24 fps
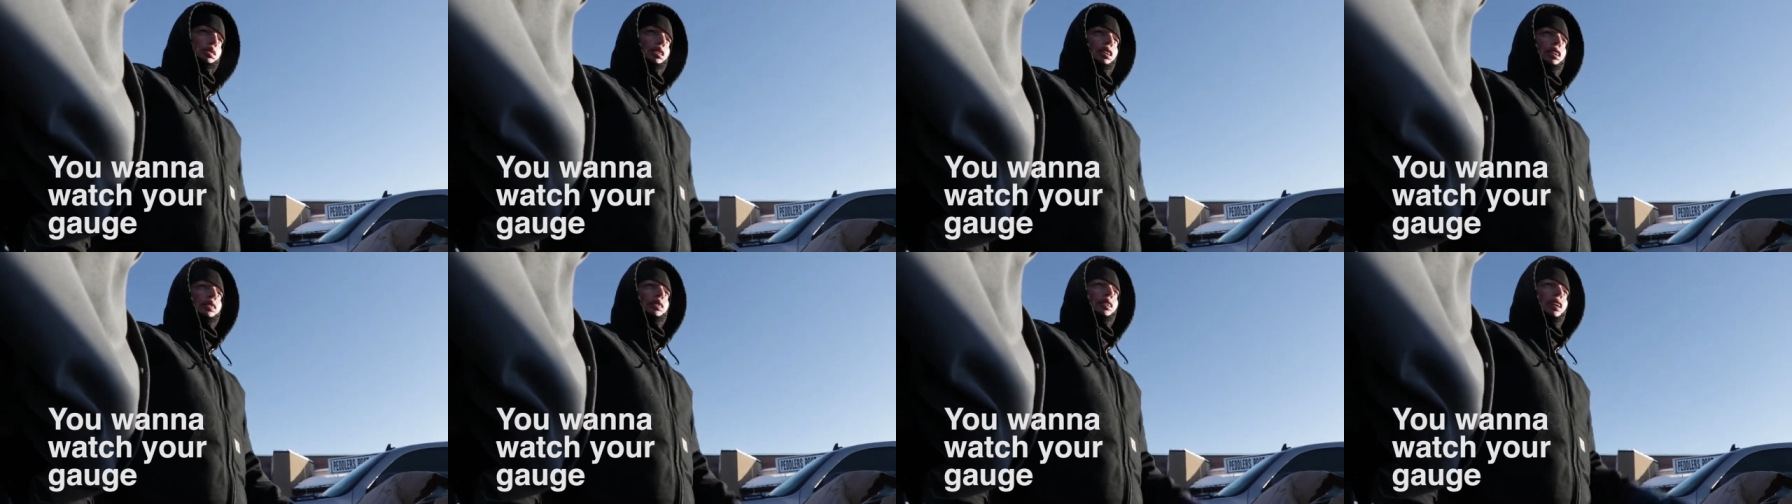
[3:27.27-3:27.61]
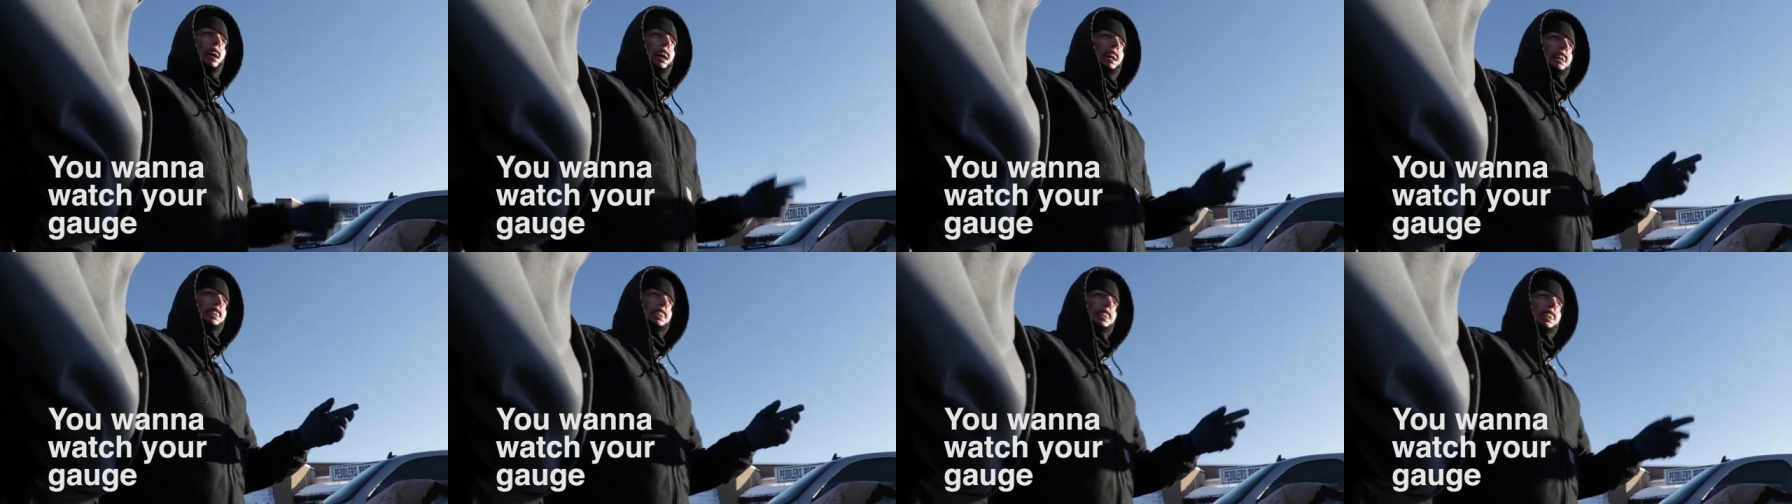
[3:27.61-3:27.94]
Well,
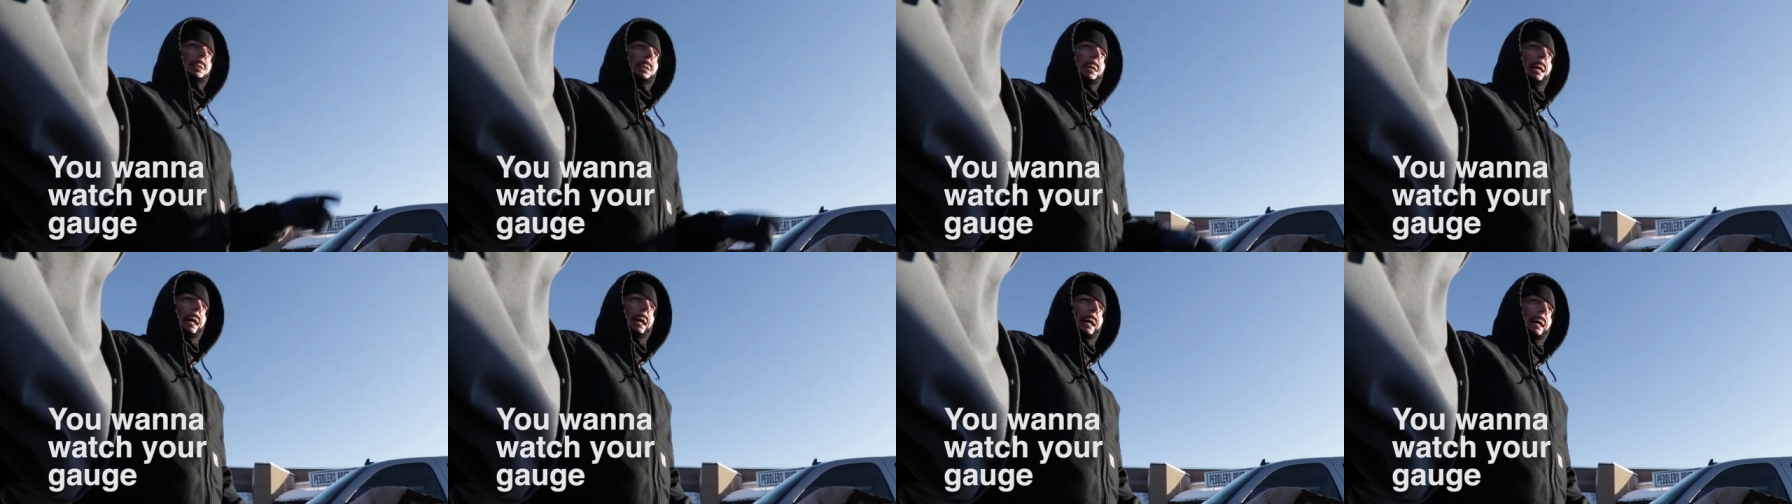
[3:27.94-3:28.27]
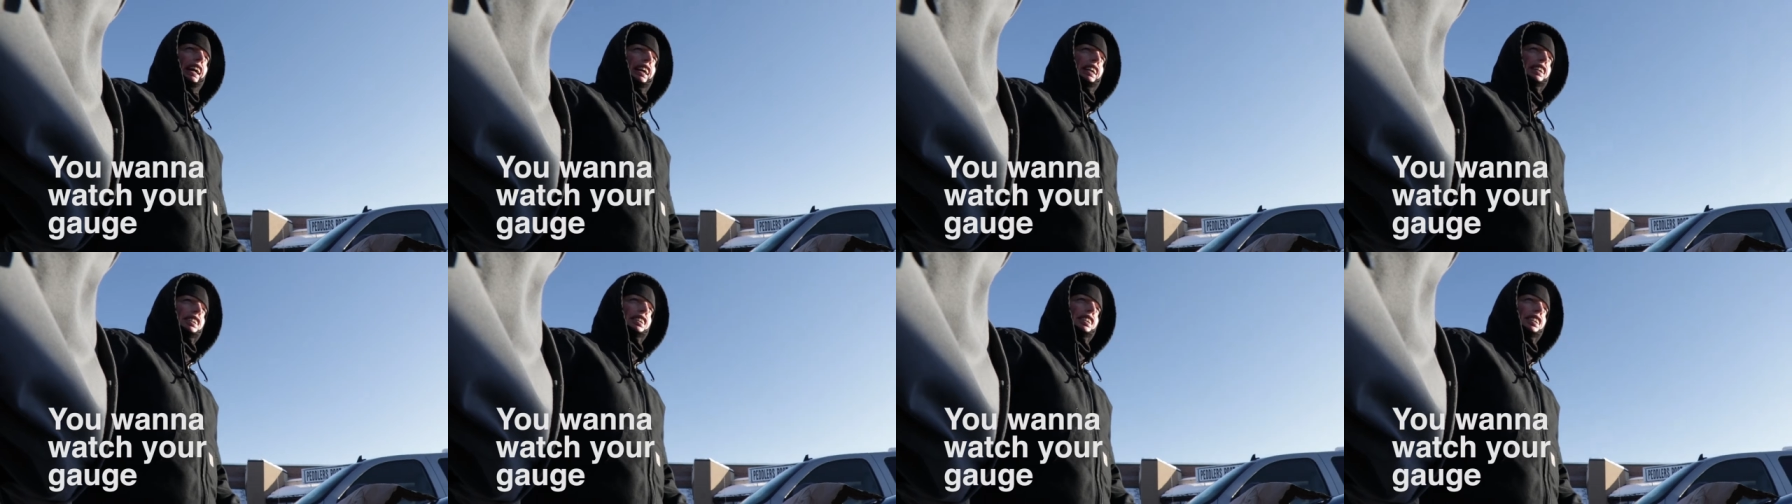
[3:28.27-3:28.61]
watch your
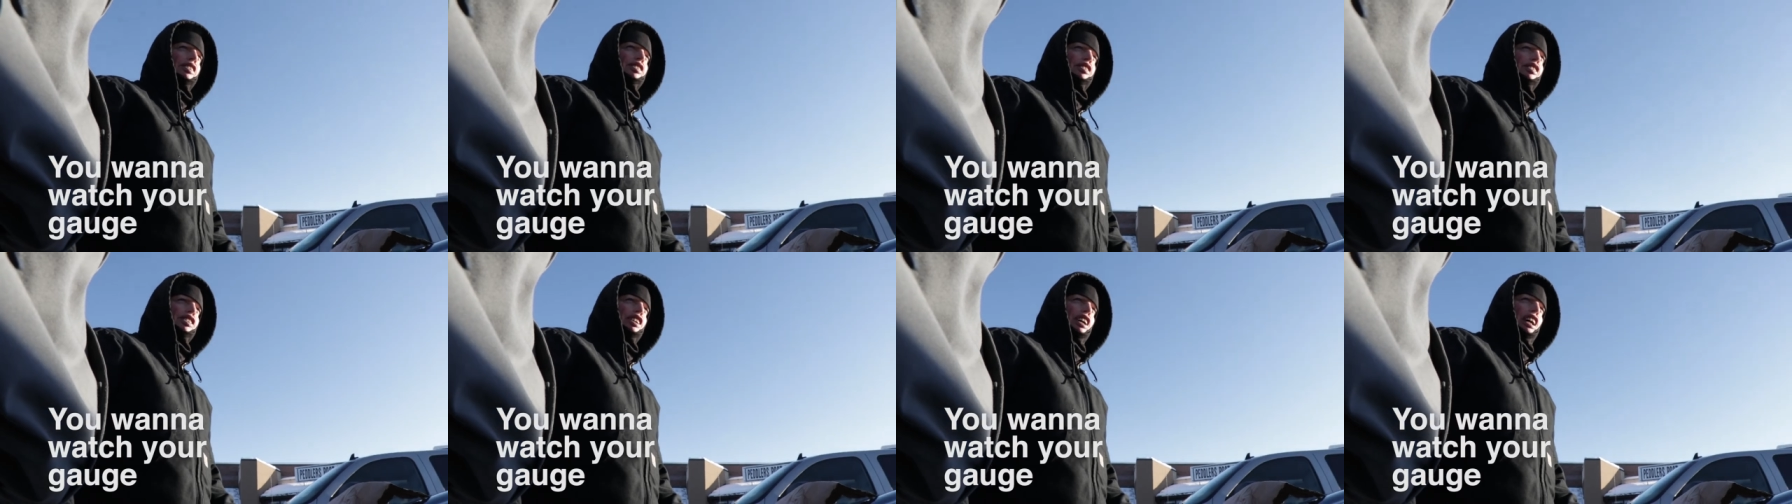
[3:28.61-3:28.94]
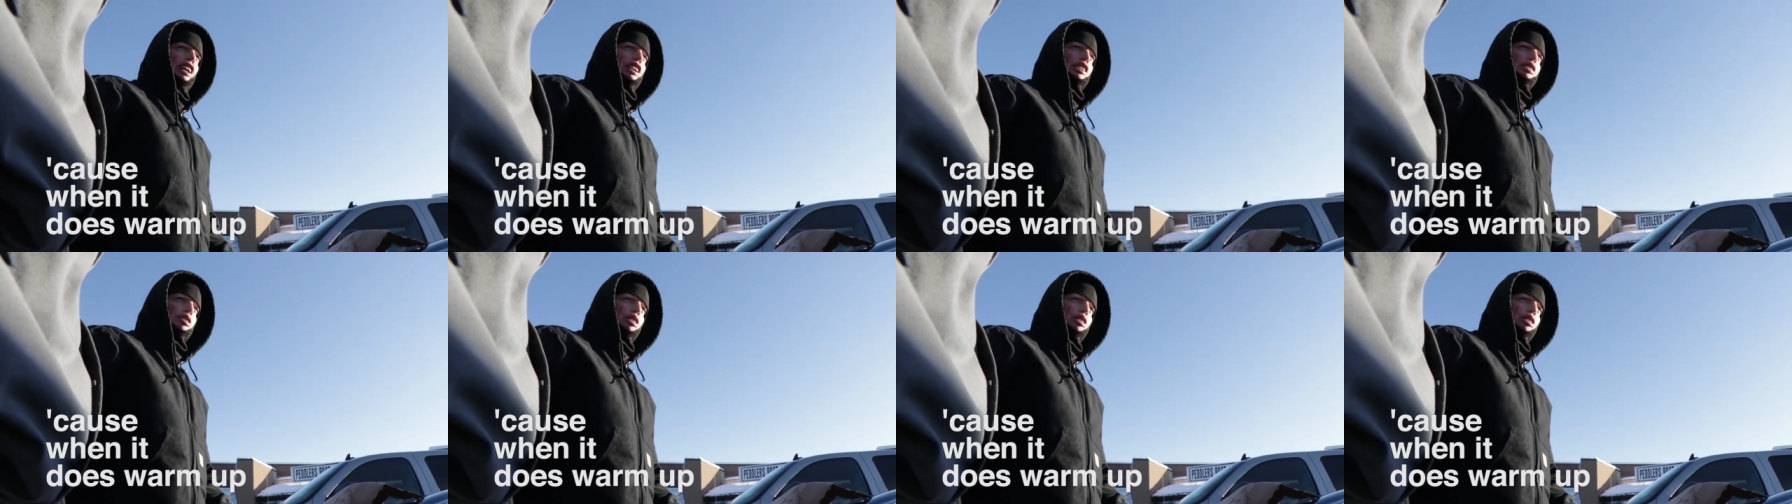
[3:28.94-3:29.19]
gauge. It does